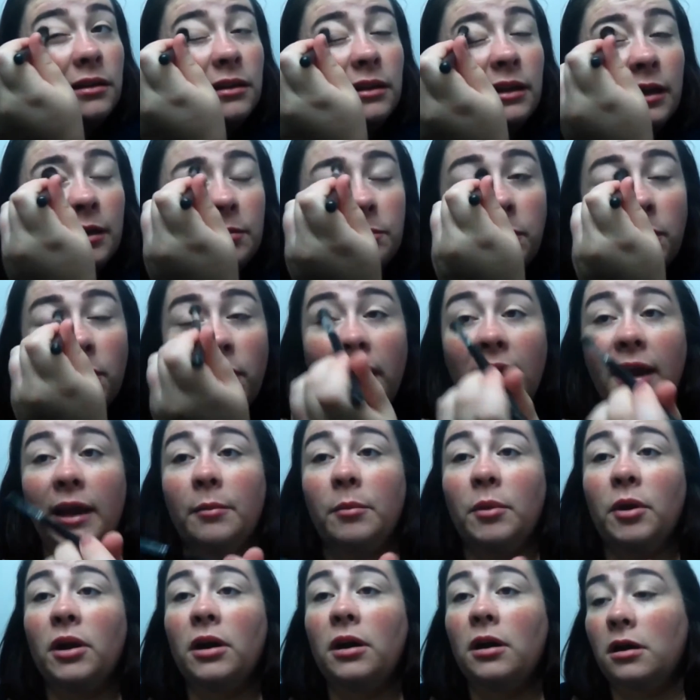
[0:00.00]
that
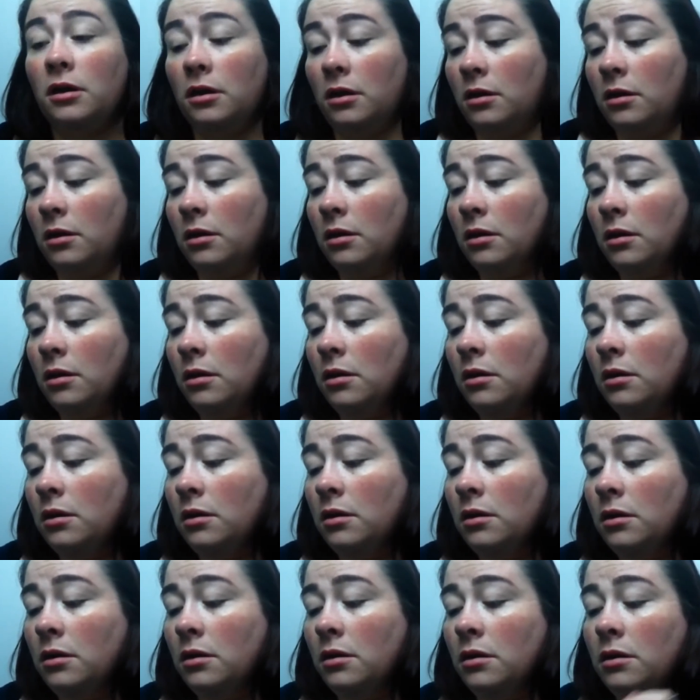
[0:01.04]
primer,
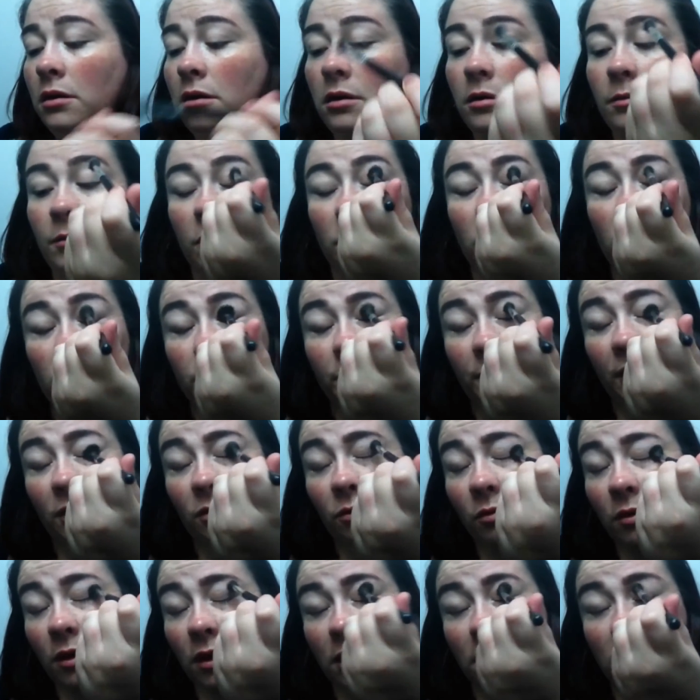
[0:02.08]
because we
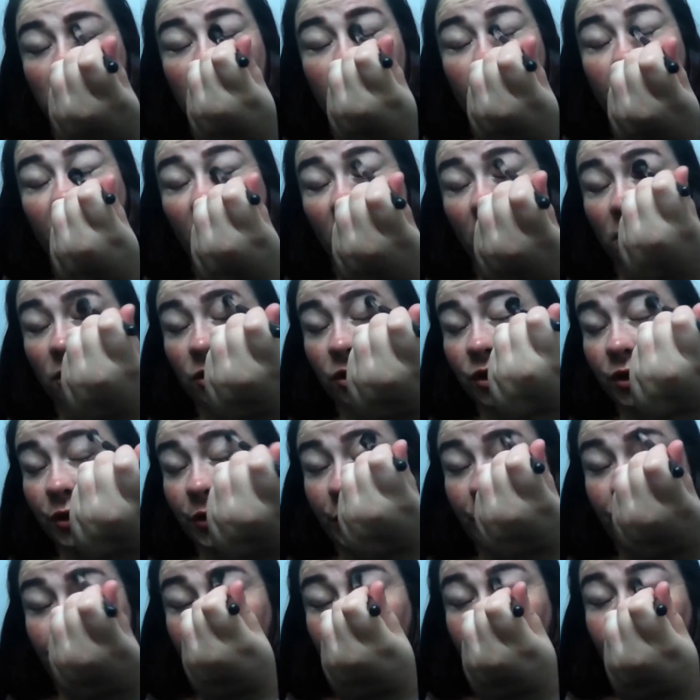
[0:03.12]
don't want it being
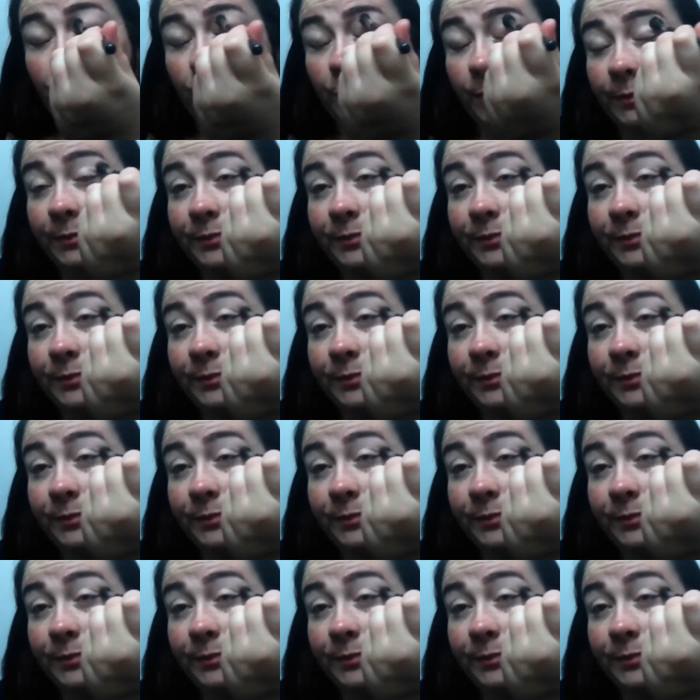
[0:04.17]
too